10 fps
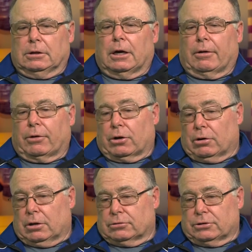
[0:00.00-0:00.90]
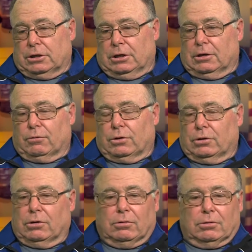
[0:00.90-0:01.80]
I recall skiing with
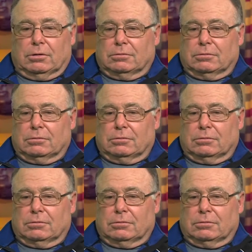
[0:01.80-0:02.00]
you when